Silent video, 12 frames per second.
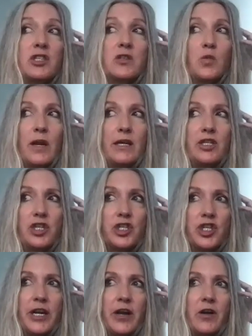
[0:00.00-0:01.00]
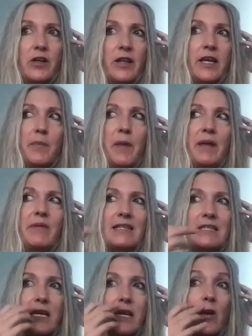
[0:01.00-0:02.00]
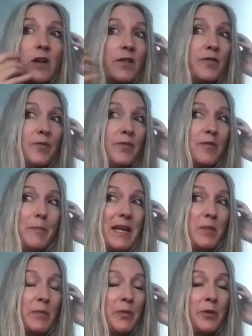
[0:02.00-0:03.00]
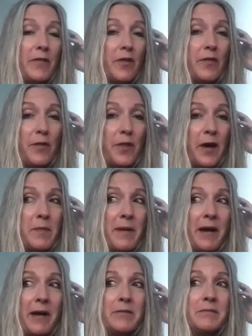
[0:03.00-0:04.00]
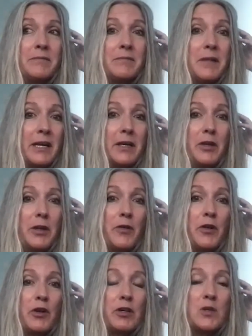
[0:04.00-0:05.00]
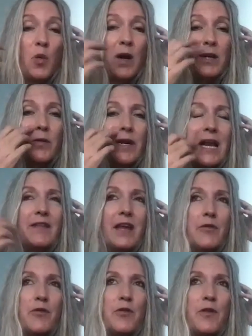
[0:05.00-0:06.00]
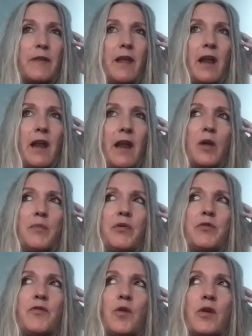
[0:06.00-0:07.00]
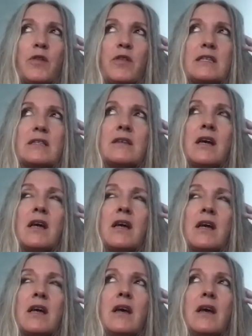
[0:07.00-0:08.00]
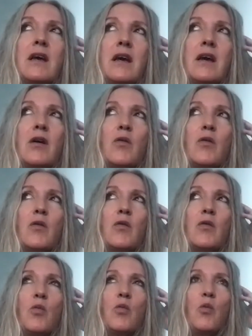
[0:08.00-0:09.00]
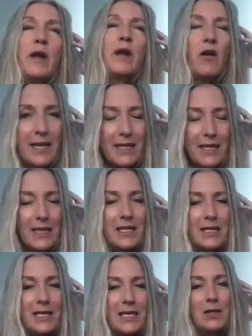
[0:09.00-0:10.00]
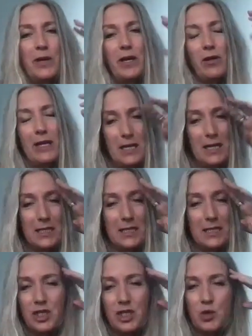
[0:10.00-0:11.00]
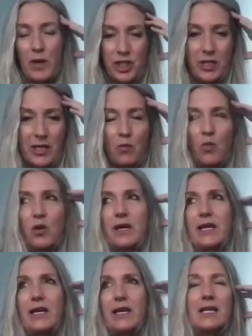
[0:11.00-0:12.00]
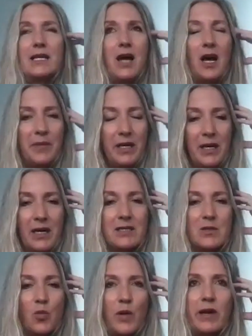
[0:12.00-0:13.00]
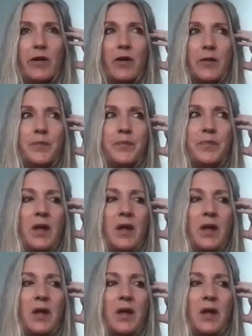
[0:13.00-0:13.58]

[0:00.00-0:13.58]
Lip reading: just what I just shared. Like maybe that's a narrative that many people never even thought about. Like you know, you're just wondering. And the other thing that I want to put forth is we are in the situation that we're in, not because we're